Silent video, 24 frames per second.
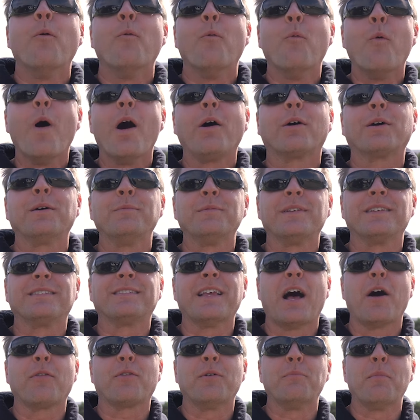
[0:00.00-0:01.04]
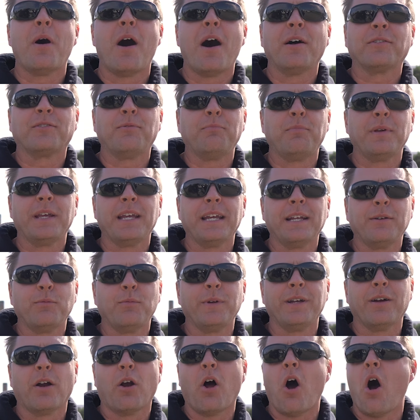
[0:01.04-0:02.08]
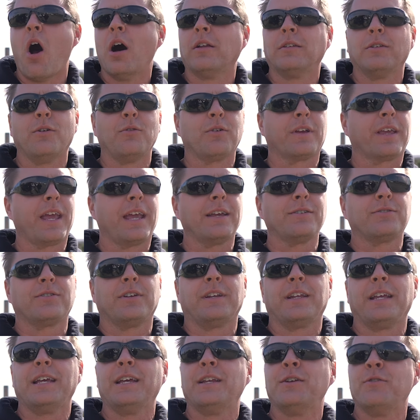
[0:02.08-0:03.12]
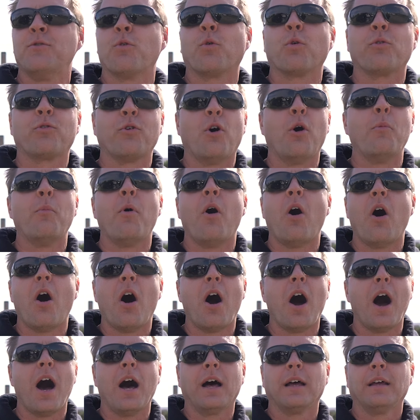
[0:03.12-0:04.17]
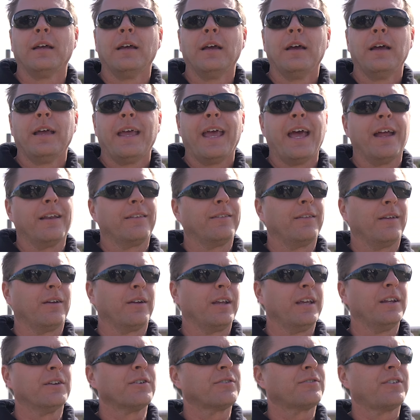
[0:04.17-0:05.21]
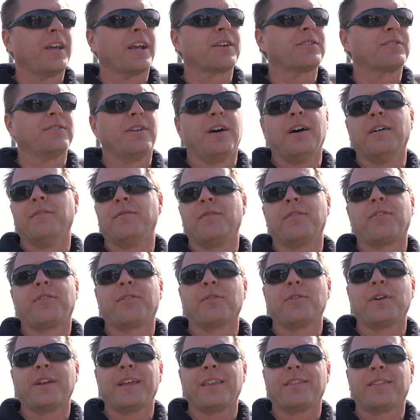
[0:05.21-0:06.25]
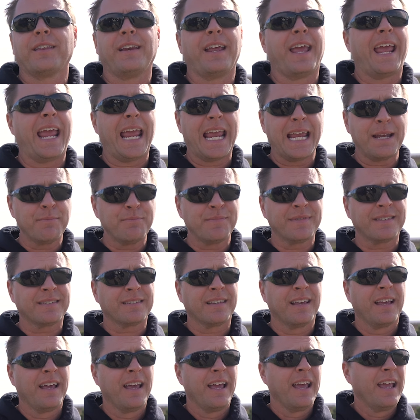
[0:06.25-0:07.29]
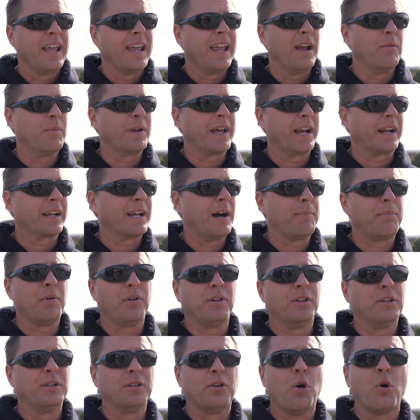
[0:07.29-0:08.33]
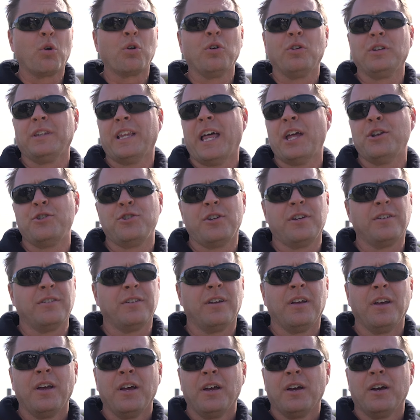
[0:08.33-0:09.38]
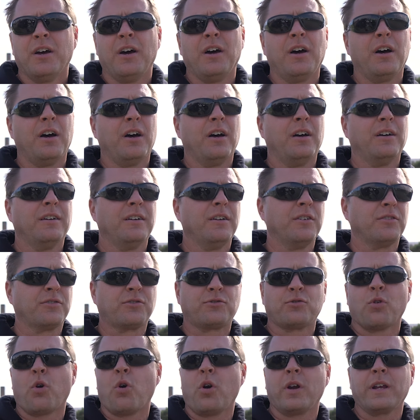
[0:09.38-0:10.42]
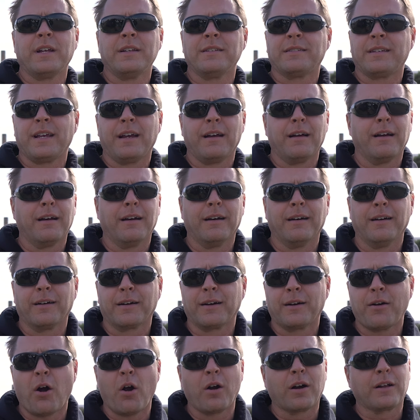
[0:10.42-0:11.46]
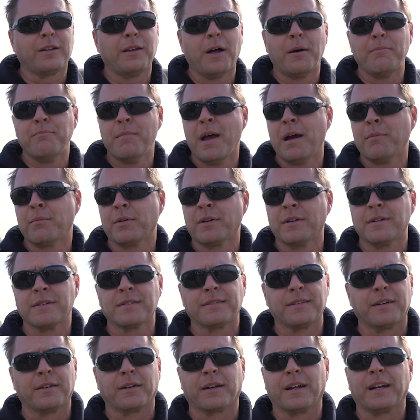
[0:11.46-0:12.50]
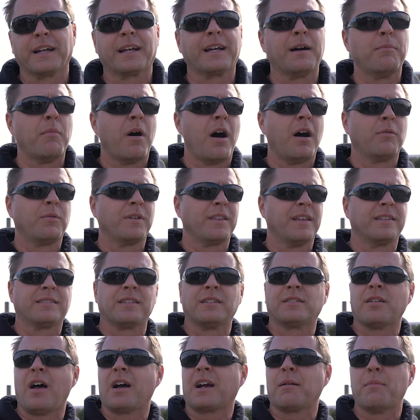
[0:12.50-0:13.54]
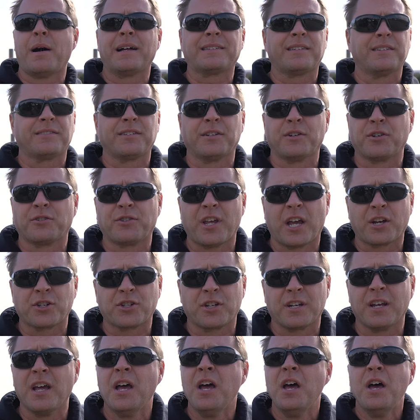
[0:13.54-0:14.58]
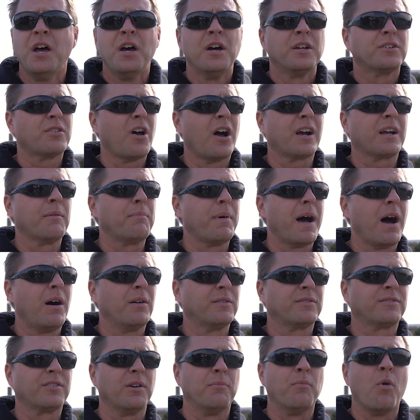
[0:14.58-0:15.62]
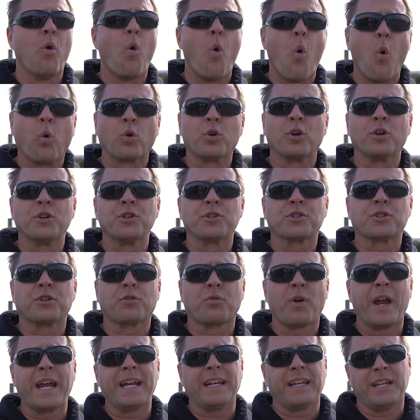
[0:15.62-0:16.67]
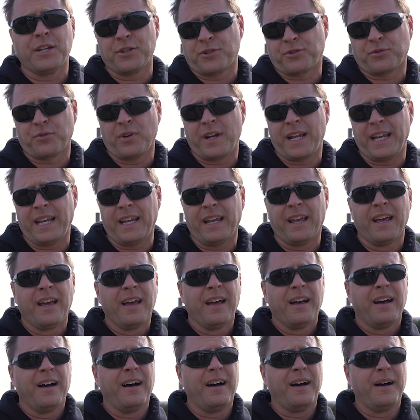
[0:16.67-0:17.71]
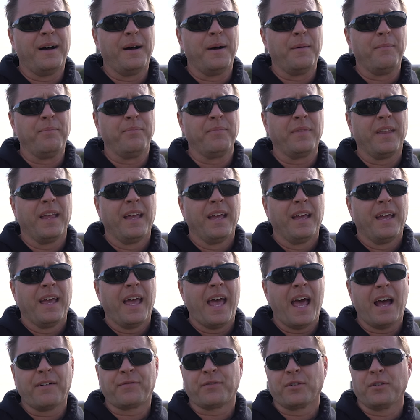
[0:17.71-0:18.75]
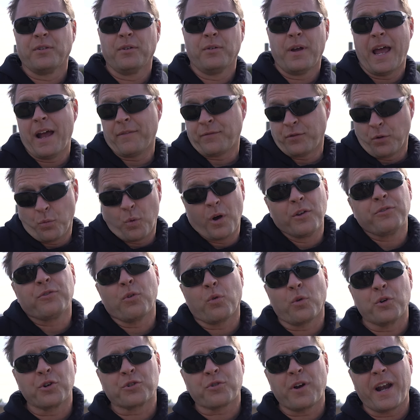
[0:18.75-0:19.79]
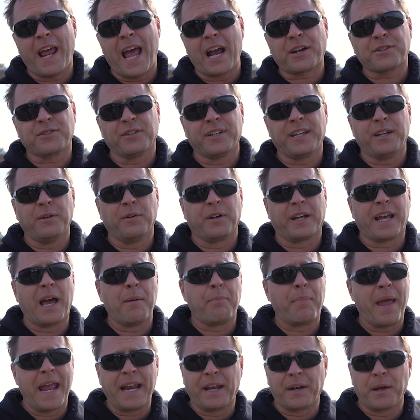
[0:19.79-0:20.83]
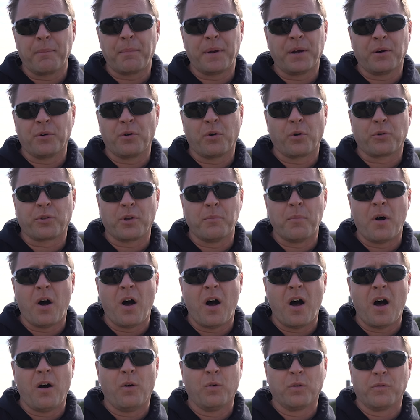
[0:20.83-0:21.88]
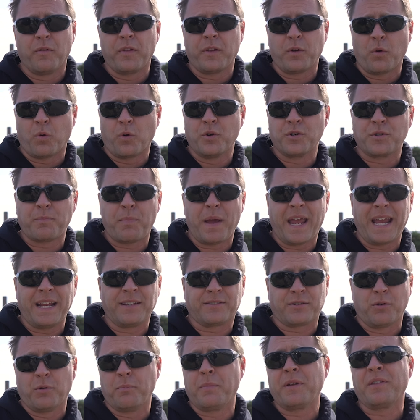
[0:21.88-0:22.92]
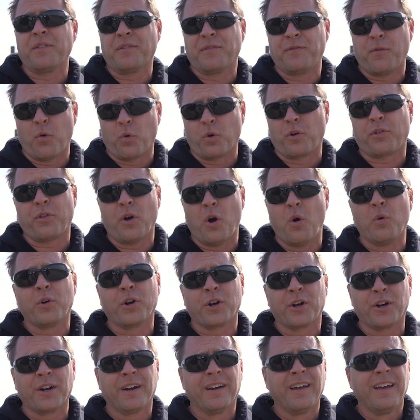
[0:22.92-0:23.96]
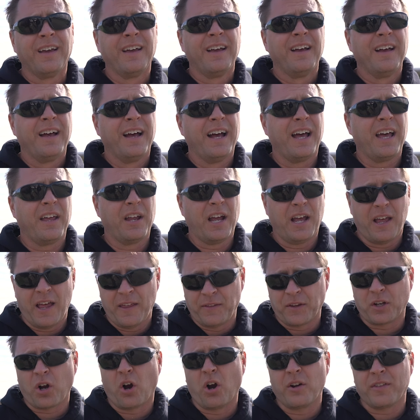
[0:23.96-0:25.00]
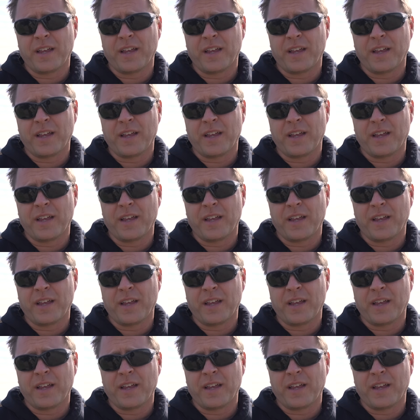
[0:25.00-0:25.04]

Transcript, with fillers: Welcome to South Omaha Speed. We are on location in North Omaha at the intersection of 30th and Ames. And we got a couple local legend uh, historians here, car club members that are gonna come on with us and talk about this intersection, talk about some Orange Crate history. Um, after, after it was the Orange Crate actually, it got painted up here in North Omaha over the orange paint, so it'd be the fourth owner uh, of the car